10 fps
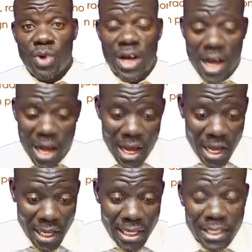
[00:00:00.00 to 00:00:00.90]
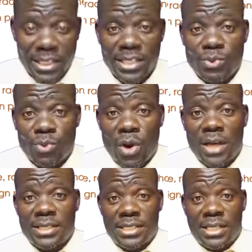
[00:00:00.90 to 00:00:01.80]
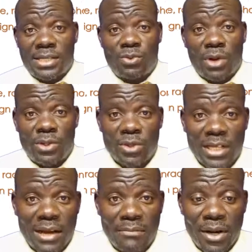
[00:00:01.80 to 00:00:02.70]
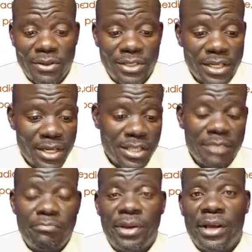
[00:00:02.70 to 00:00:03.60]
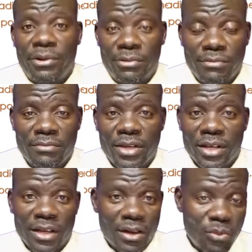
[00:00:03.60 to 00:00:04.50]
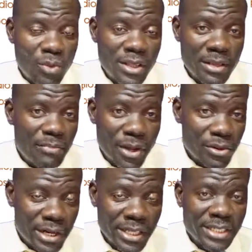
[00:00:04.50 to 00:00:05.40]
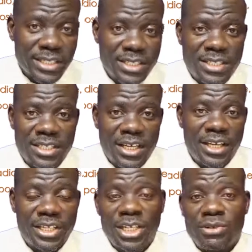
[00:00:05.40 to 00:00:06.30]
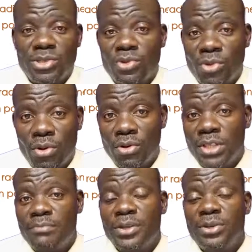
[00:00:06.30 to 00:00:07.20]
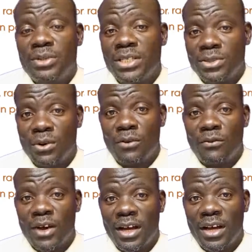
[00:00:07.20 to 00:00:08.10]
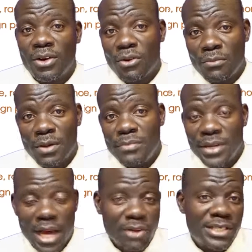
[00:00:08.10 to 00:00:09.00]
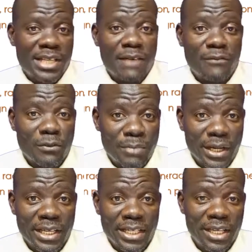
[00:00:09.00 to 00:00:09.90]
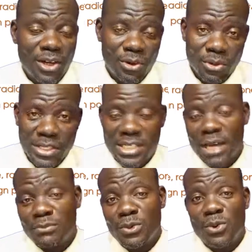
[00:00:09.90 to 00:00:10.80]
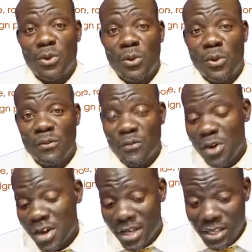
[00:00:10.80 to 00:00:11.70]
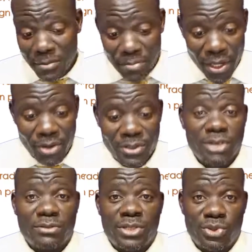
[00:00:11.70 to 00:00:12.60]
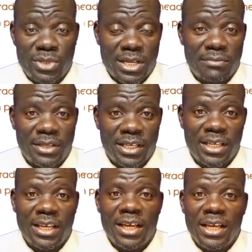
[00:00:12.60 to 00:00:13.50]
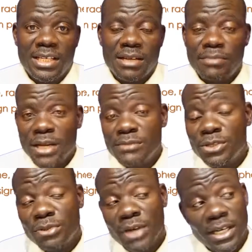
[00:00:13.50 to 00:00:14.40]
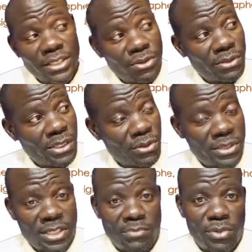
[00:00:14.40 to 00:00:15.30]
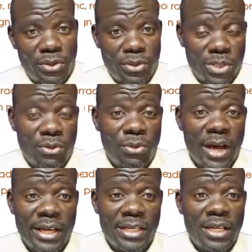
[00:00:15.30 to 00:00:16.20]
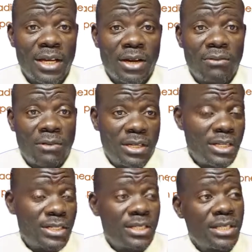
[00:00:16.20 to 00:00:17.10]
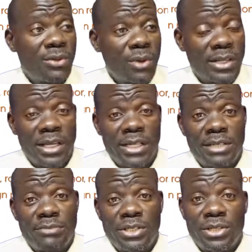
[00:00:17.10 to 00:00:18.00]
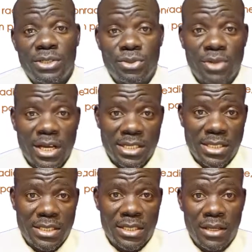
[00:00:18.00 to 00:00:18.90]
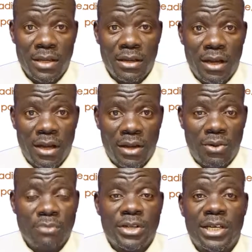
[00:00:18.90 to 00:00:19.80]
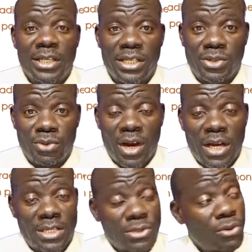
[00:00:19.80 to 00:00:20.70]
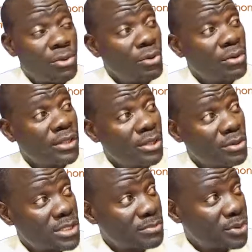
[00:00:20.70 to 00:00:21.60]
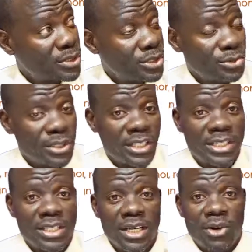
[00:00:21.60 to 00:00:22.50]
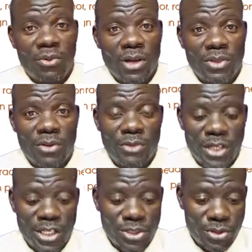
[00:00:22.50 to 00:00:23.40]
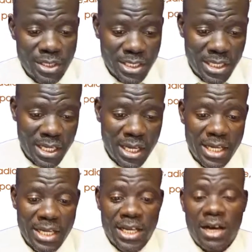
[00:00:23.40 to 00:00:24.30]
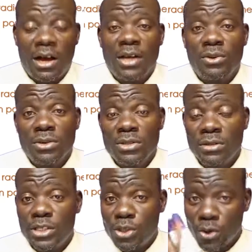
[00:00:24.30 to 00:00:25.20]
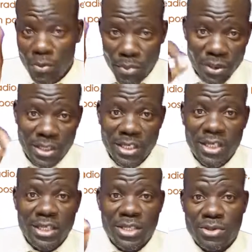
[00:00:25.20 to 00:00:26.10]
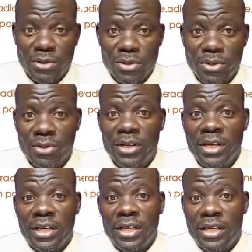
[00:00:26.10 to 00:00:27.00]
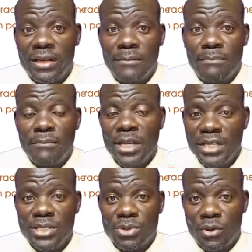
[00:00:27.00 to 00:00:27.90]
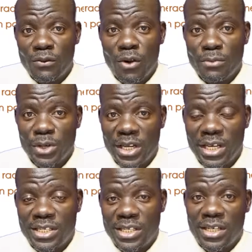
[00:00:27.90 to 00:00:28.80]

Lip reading: are these ones that we're talking about. The bell, when the bell rings, it tells you, oh, the period is over, or maybe now it's time for break, or it's time to knock off. The bell tells you something. Sometimes you rush to the notice board to say, all right, well, let's see what the administration has communicated to us. So on the notice board, you read what communication is there. And also the chalkboard is also a means of communicating.